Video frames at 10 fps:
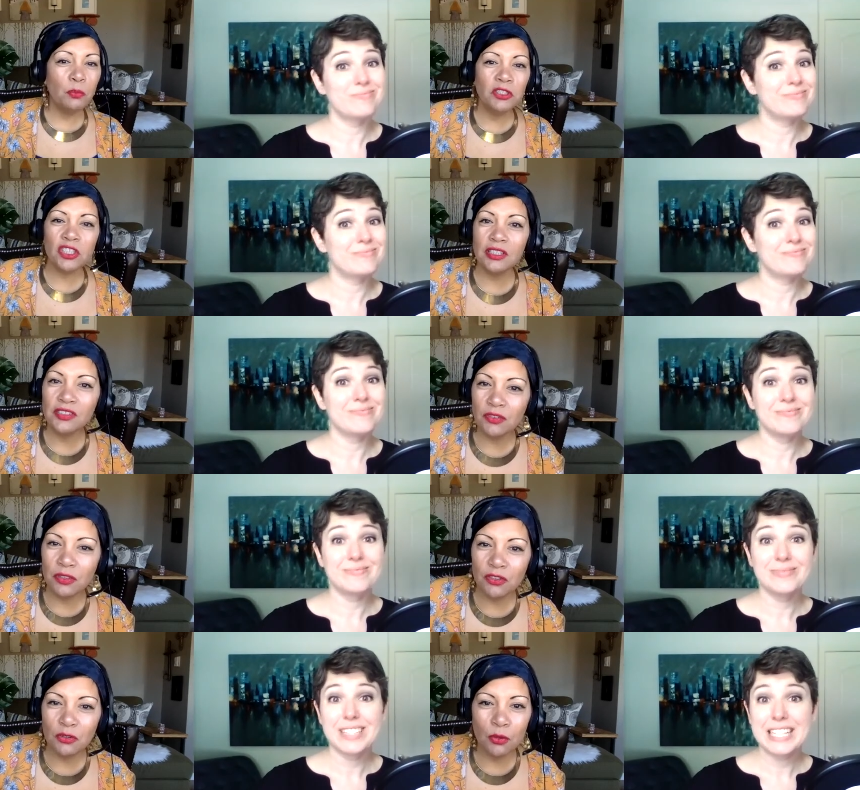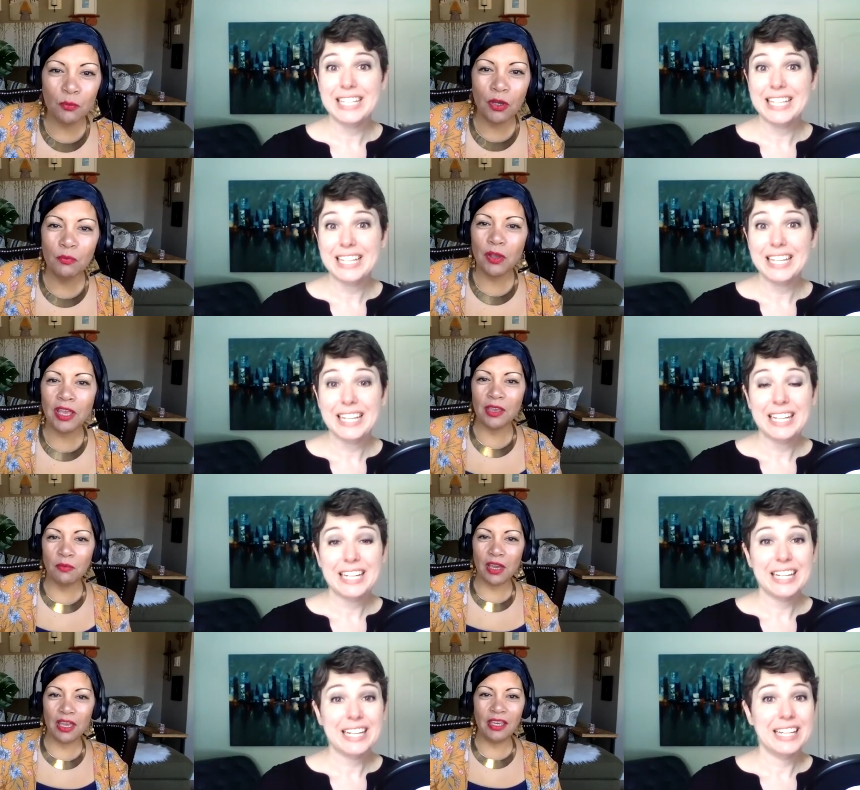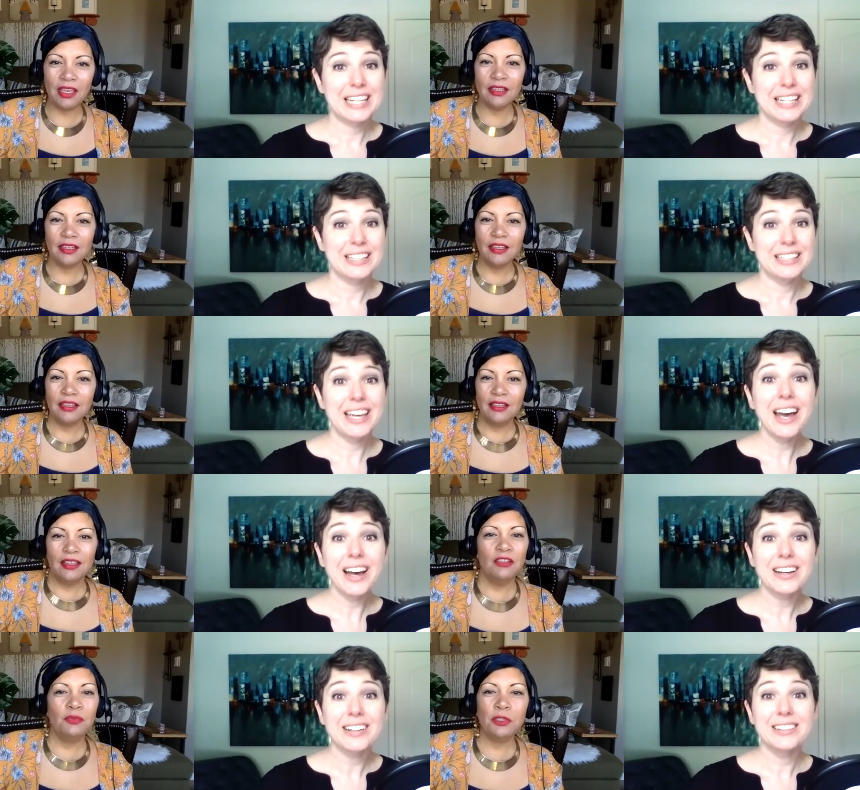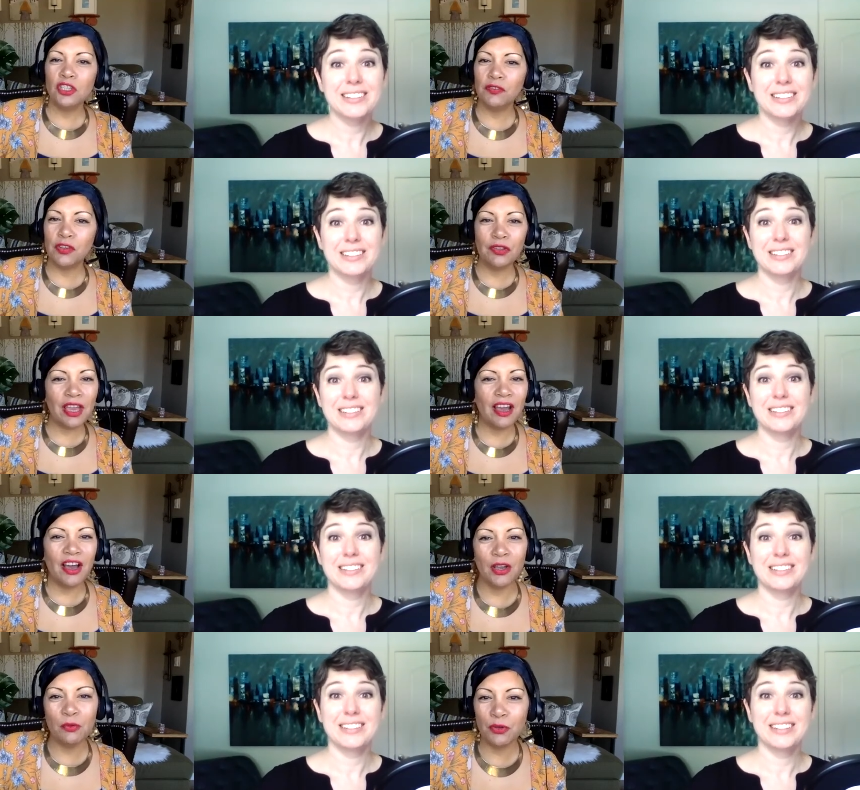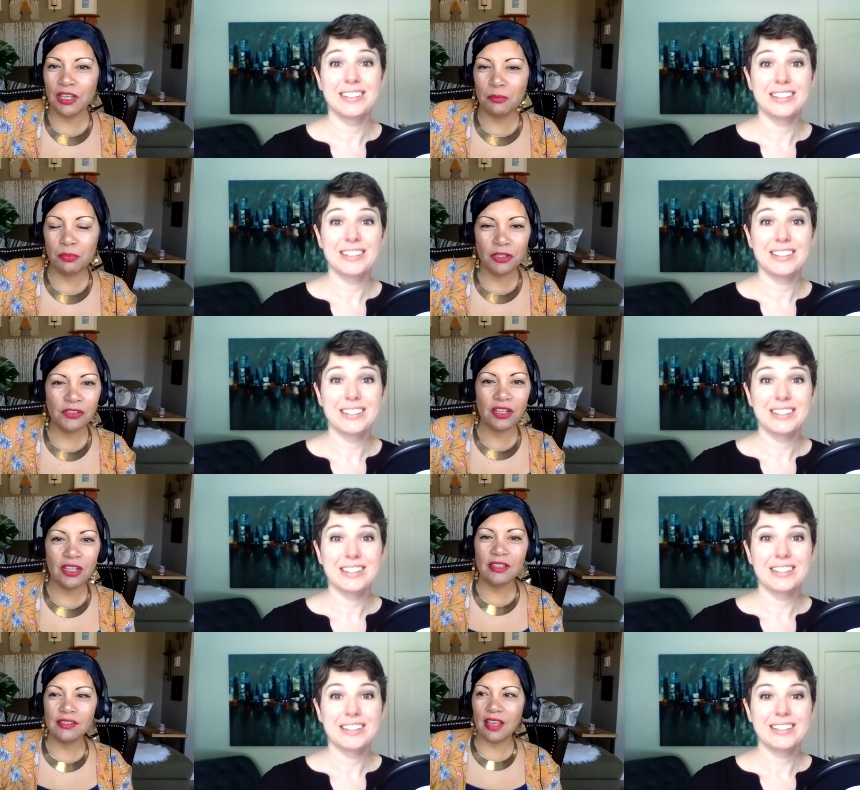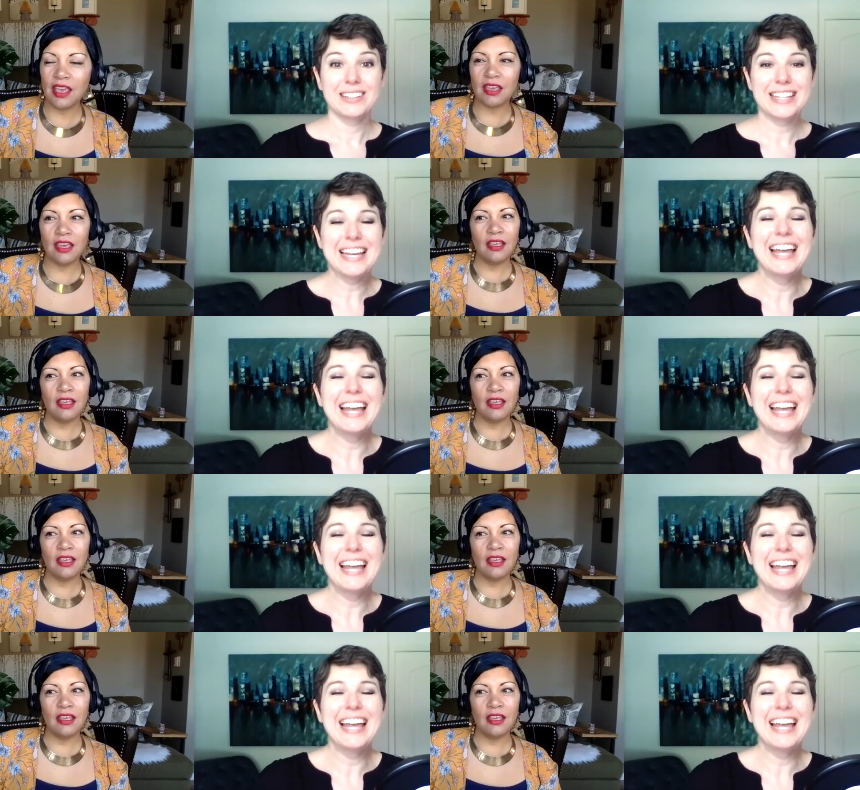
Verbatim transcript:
Speaker 1: much easier to do it one way, right? Yeah. Especially if you're that awkward in person, it's like